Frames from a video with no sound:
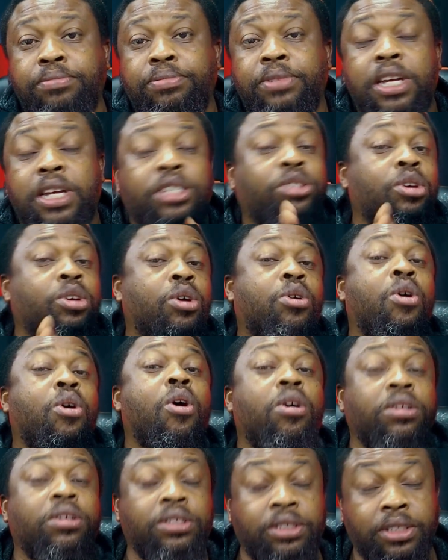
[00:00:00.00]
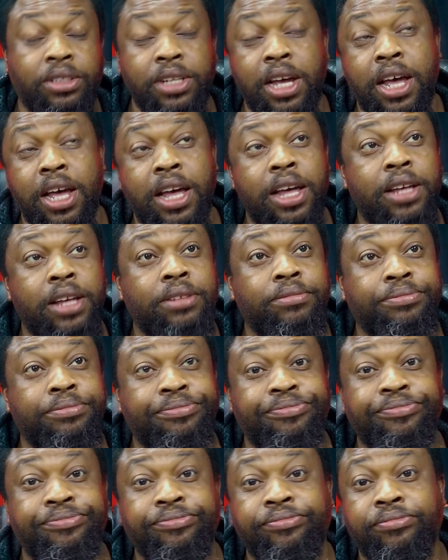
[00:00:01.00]
let's talk cons.
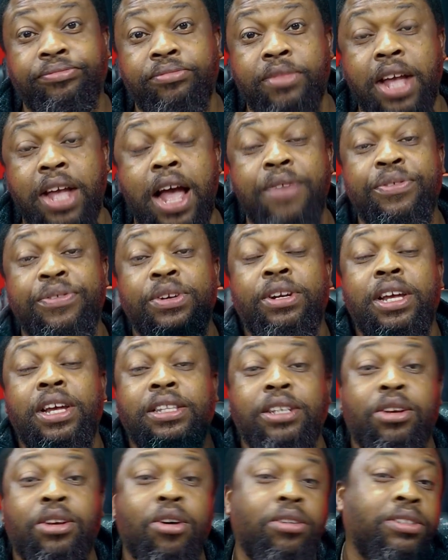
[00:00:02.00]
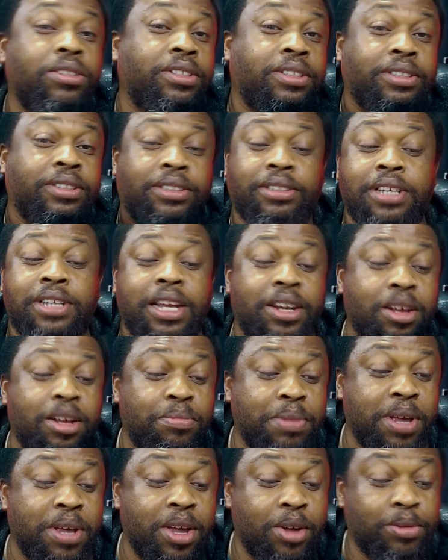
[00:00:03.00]
And I feel like the cons
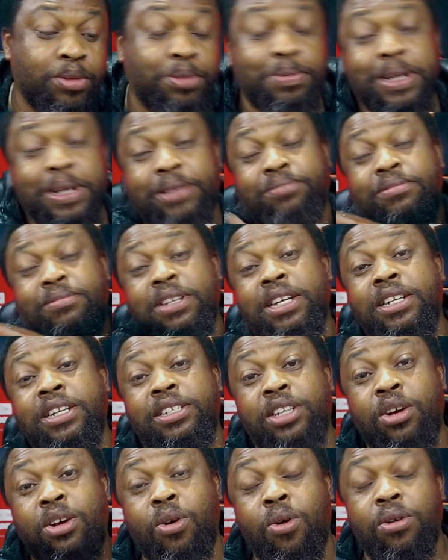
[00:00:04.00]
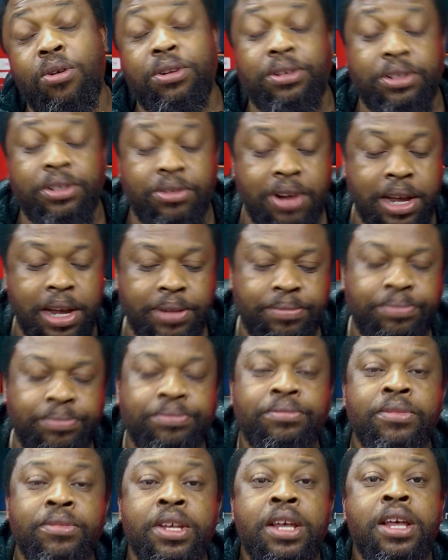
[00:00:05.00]
cannot be helped, but it is a con, right?
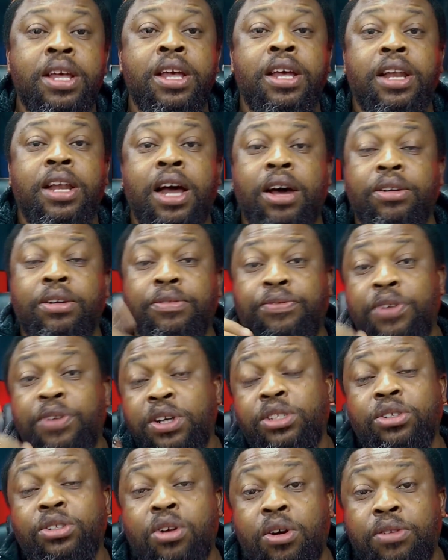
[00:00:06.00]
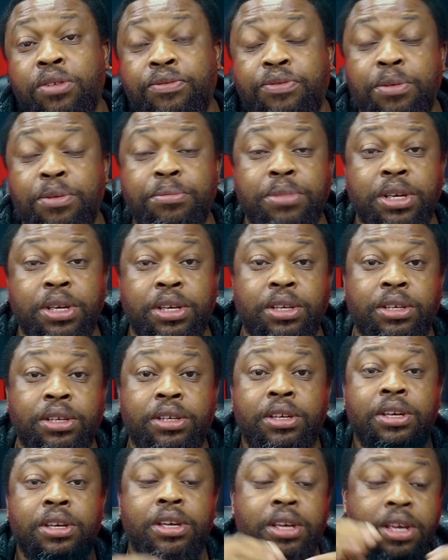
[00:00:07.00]
Now, the first con for
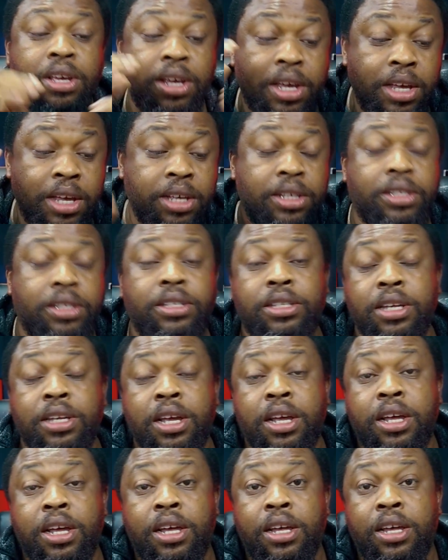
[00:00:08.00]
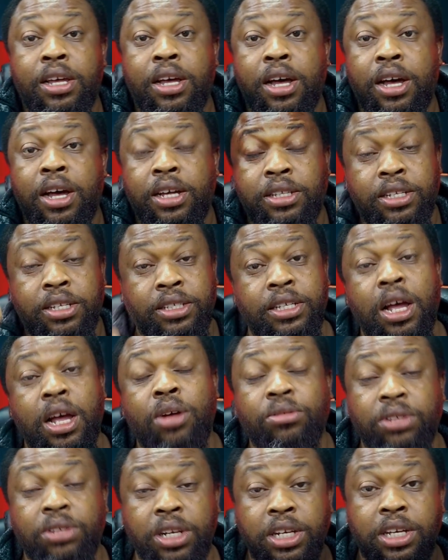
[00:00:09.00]
me is the
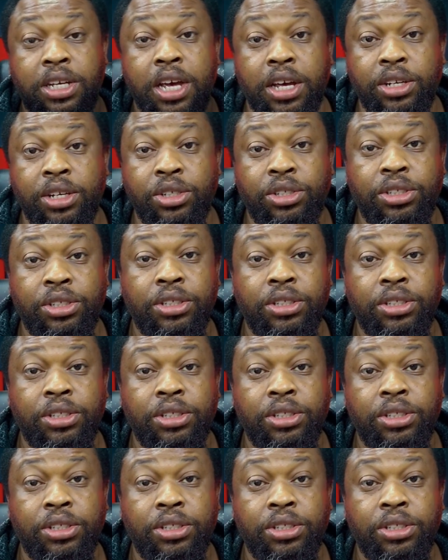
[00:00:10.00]
sound leakage.